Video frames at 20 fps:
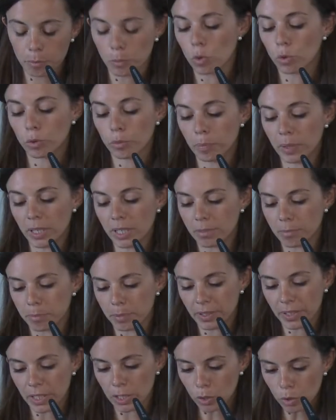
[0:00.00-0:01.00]
Could be
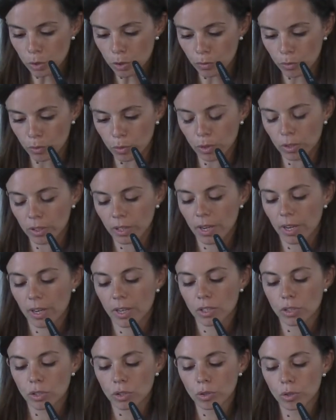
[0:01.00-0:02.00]
very useful
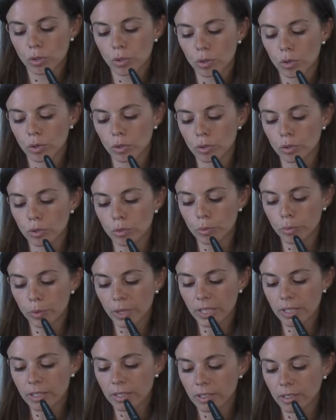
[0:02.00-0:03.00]
to
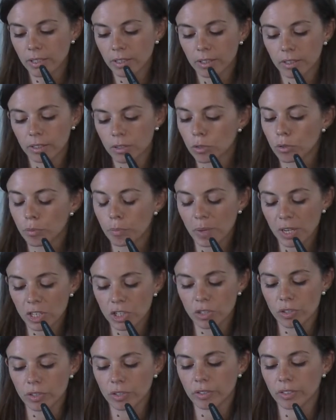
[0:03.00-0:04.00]

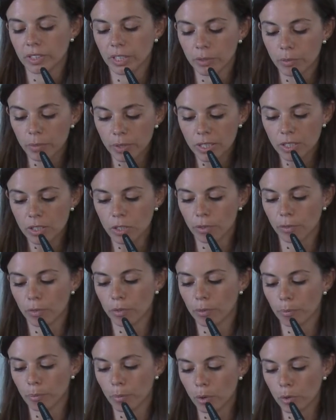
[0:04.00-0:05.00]
measure the risk of
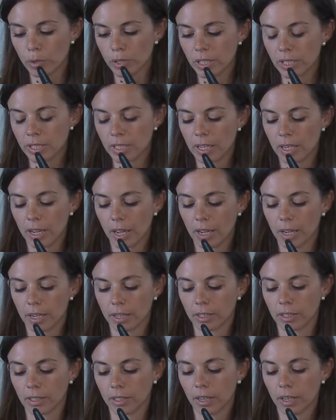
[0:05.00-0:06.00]
thrombosis
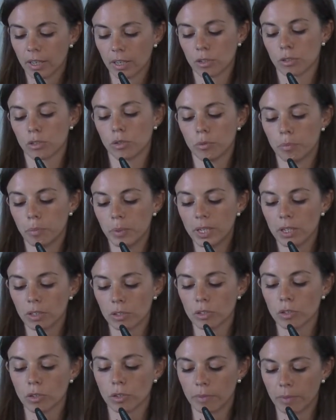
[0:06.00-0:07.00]
and should be
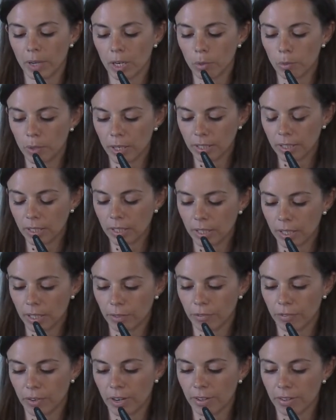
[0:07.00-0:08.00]
also evaluated
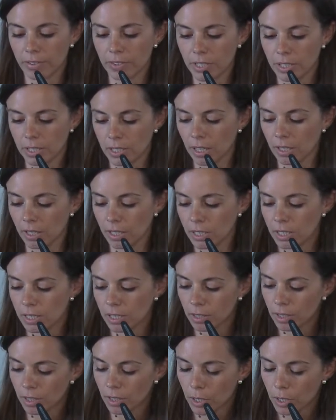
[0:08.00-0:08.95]
in further studies.